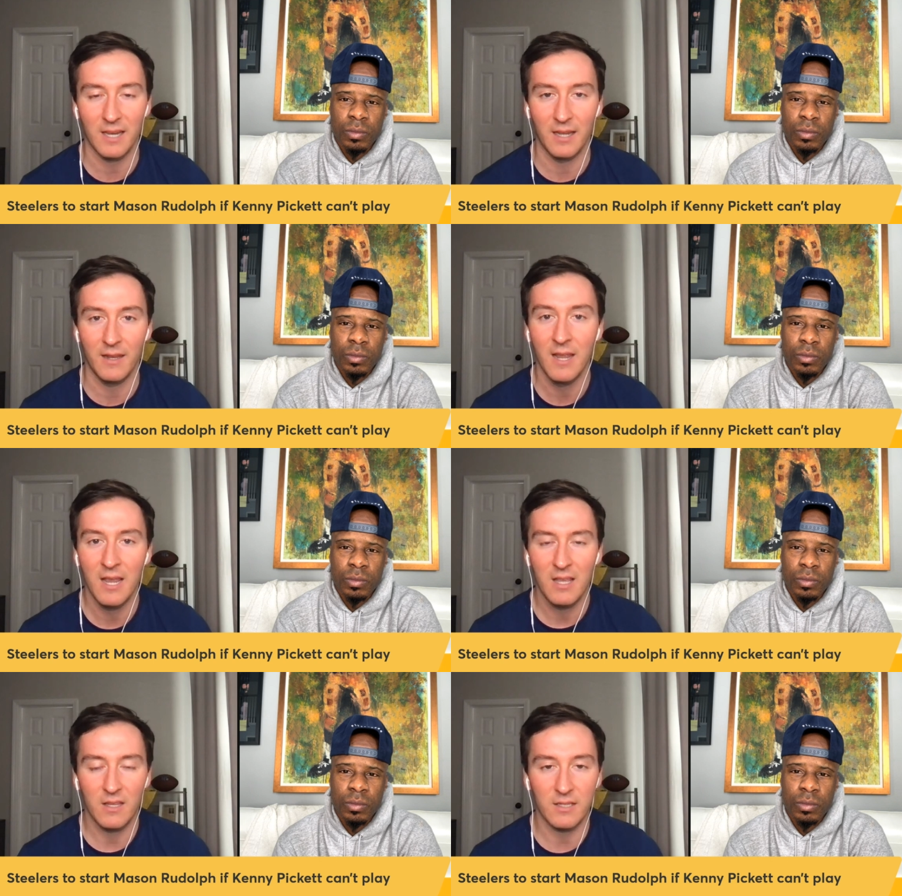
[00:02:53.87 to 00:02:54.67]
Speaker 1: And
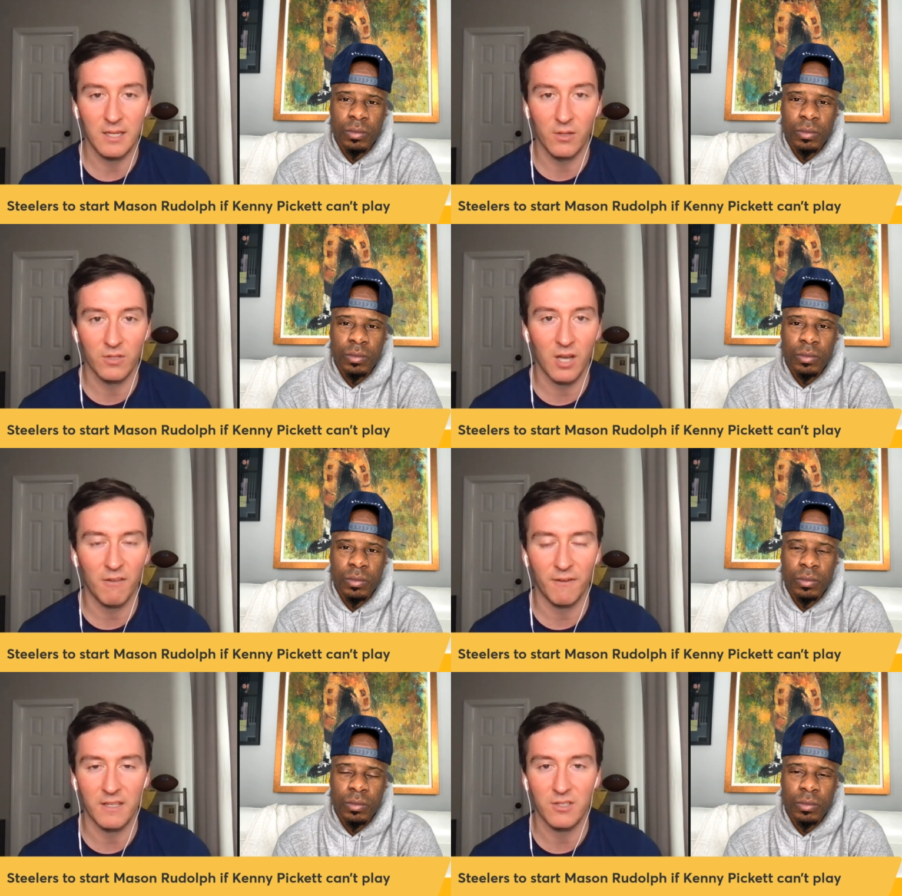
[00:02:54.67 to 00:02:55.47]
the Steelers
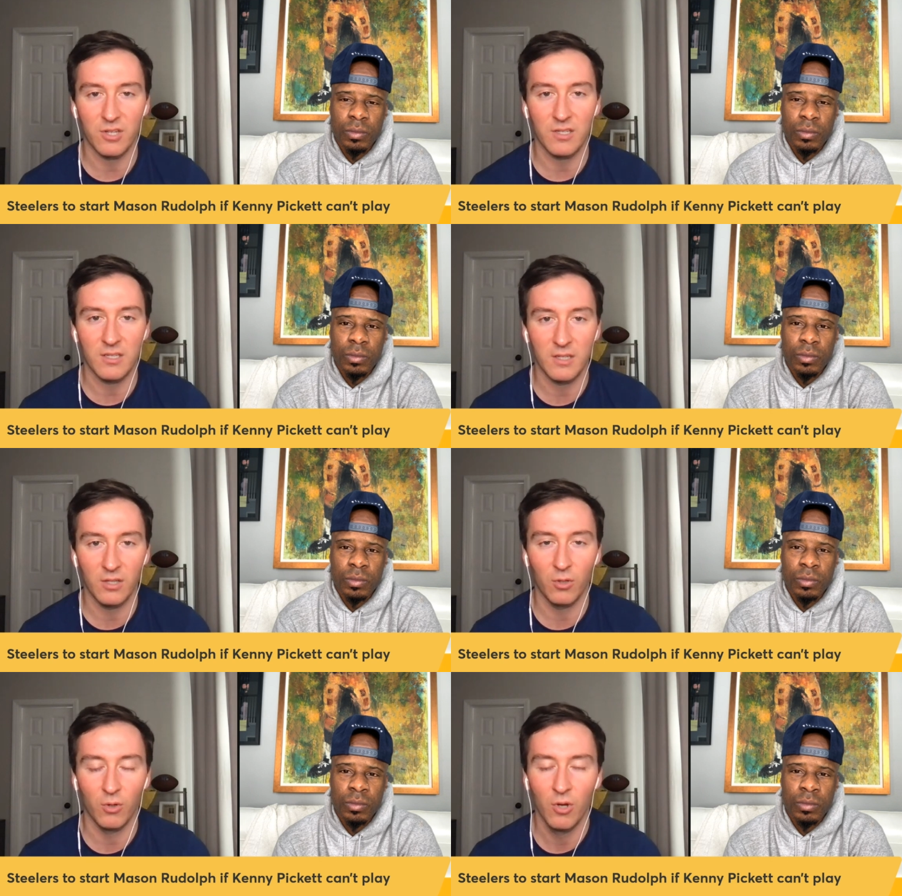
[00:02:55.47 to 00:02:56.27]
offense just
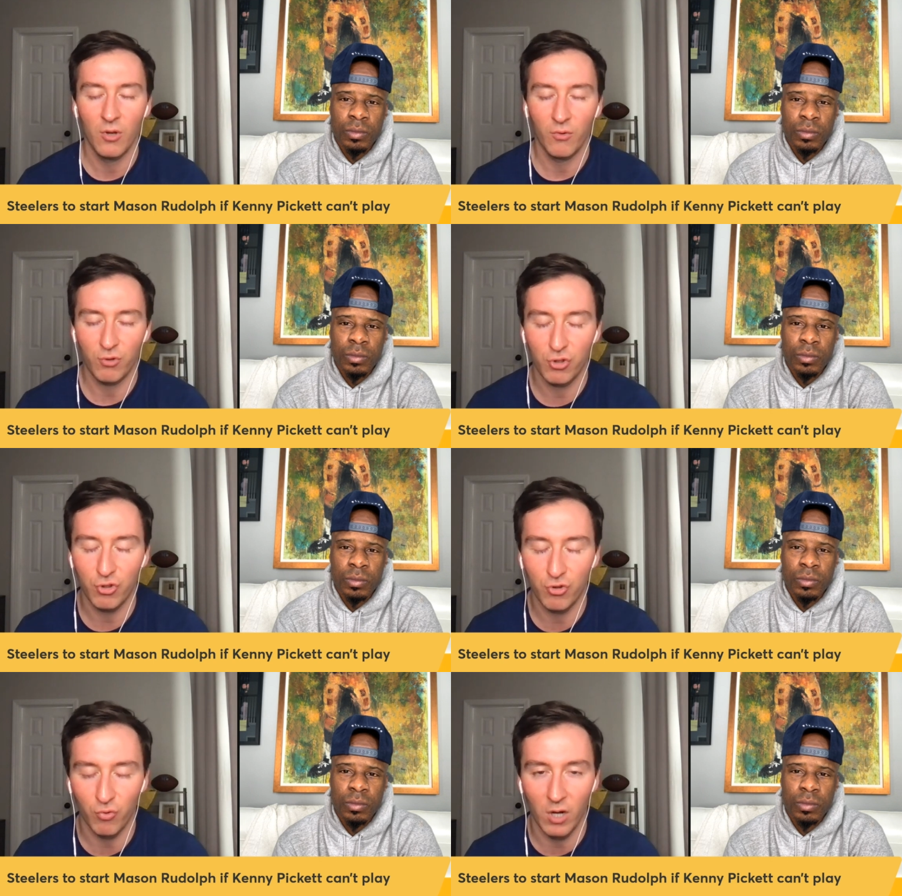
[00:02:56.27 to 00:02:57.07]
still
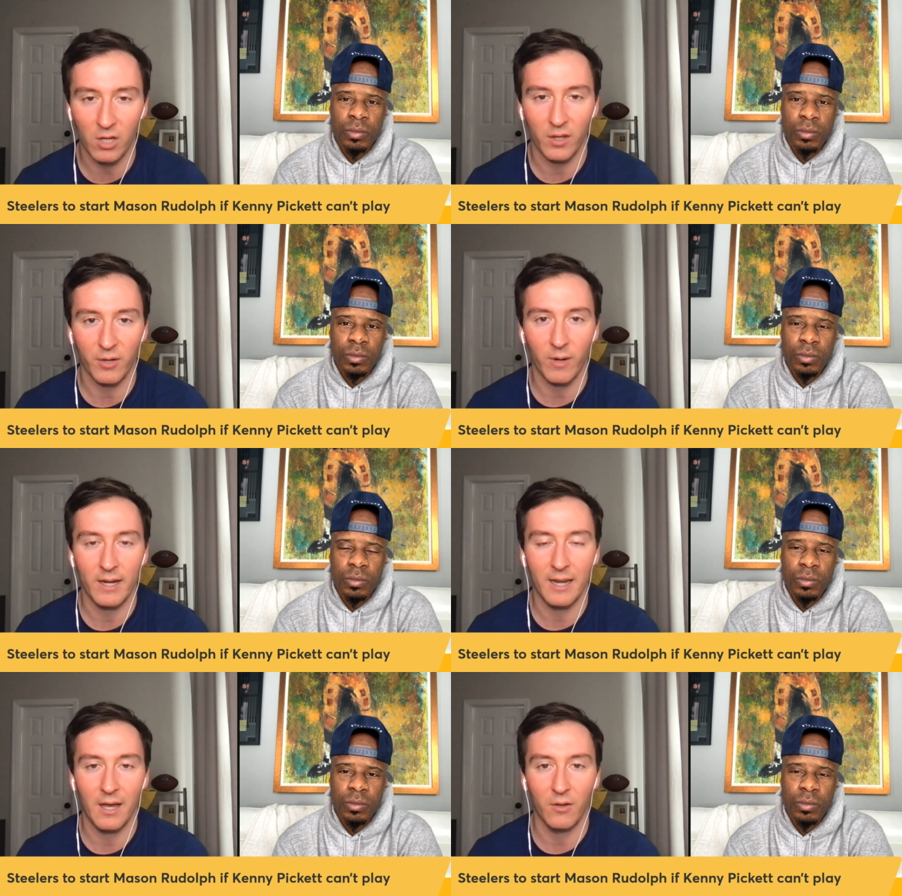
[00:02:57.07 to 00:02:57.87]
struggling right
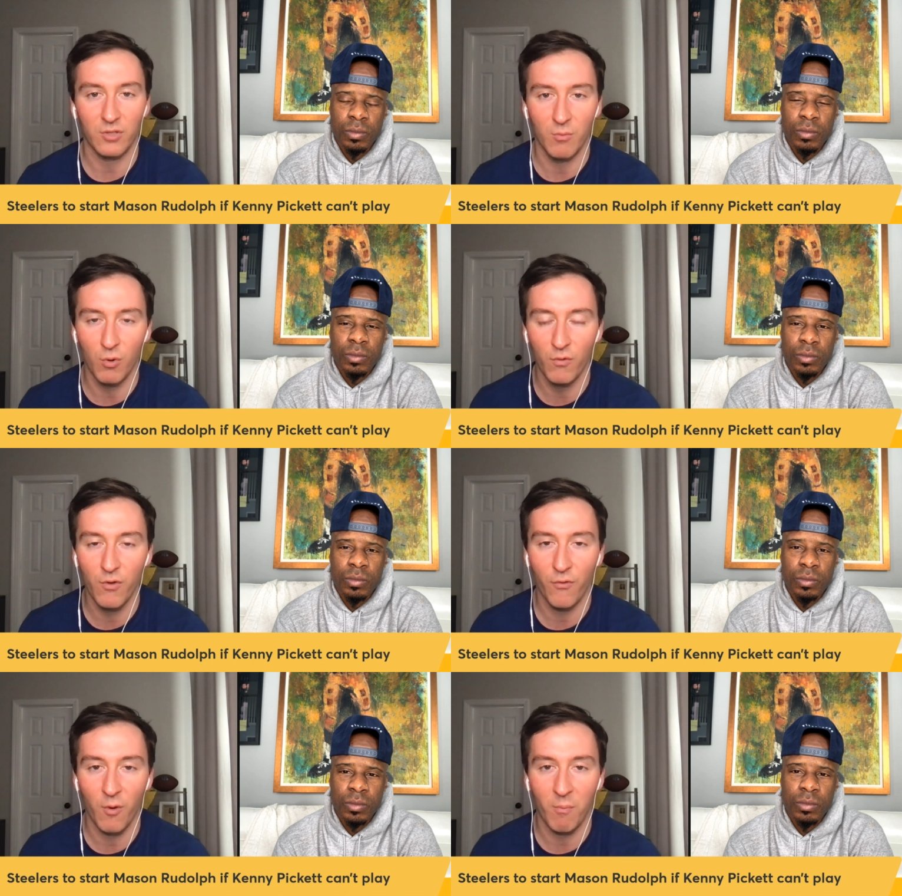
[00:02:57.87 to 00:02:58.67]
now to move the
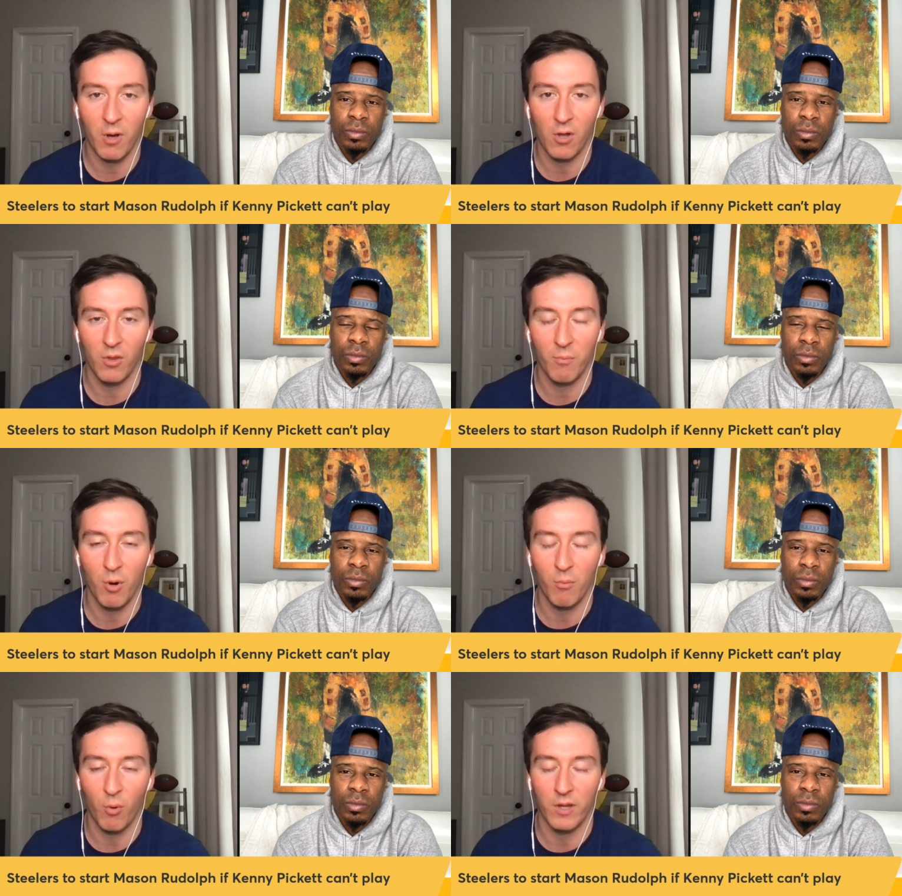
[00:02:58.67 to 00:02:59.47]
football and to
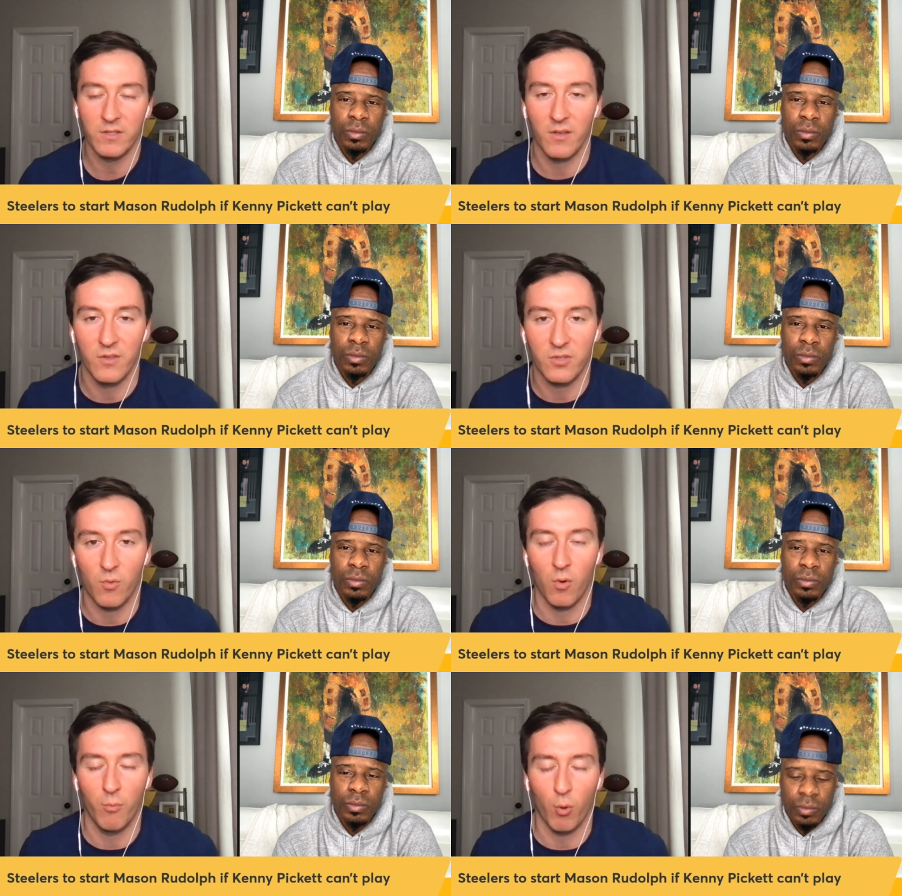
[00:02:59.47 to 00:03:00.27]
put points on the
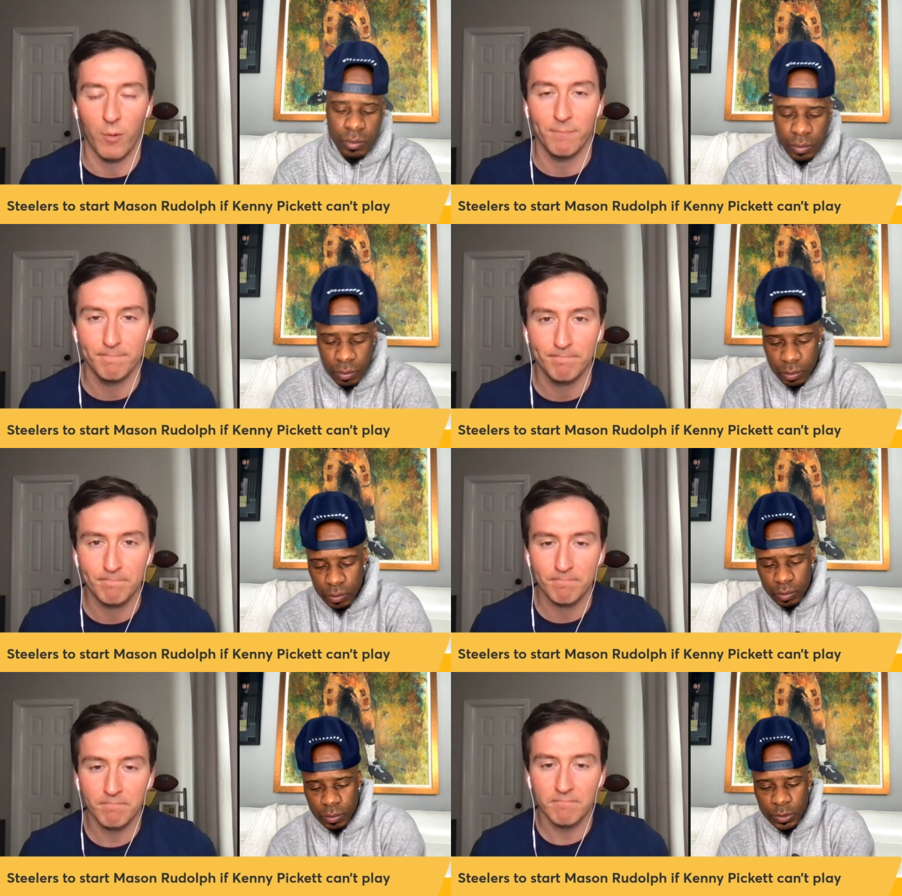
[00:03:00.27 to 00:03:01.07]
Speaker 2: scoreboard.
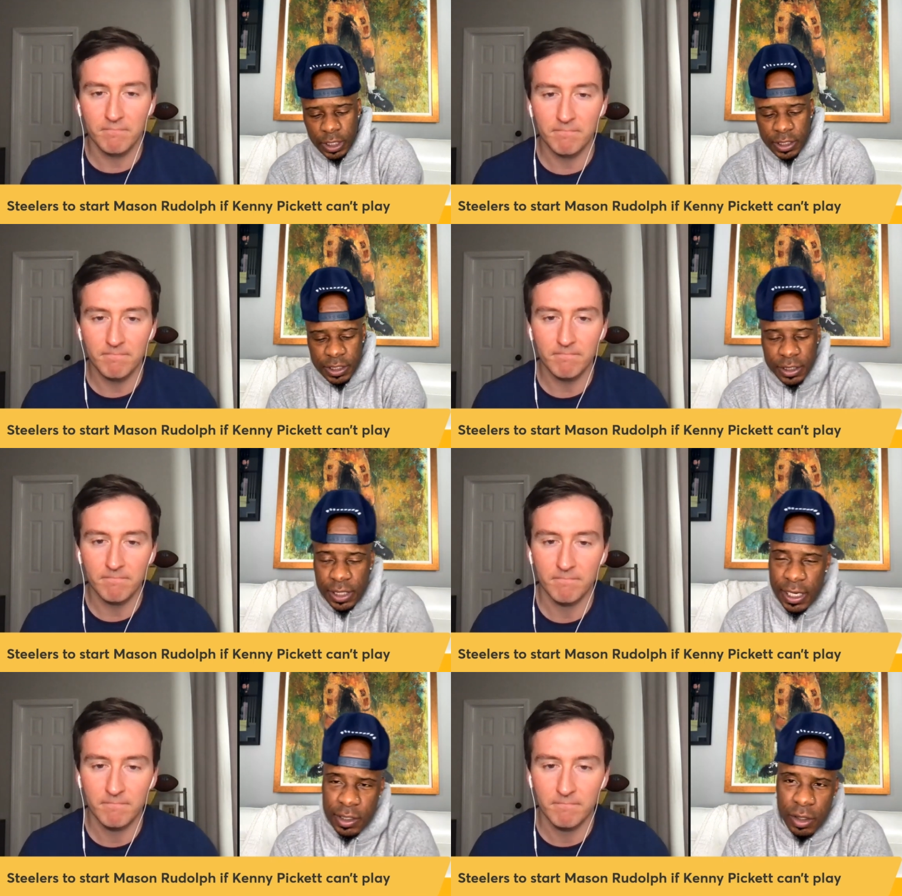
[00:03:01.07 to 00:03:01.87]
Yeah, just
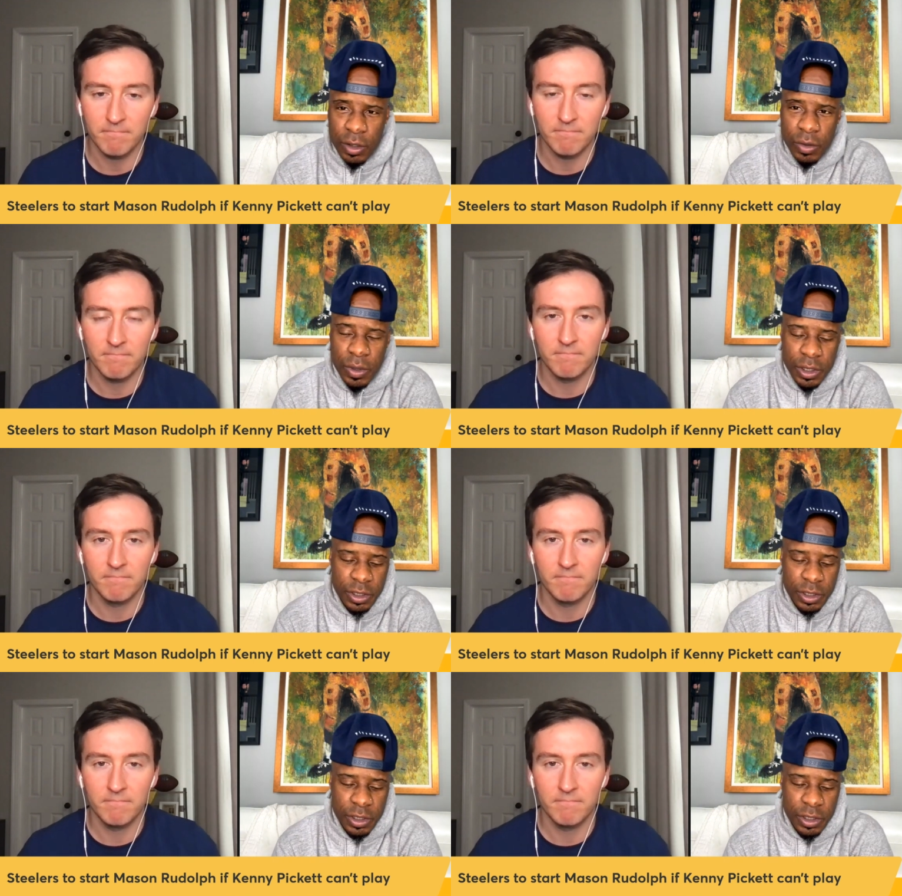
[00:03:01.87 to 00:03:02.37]
as a whole, we're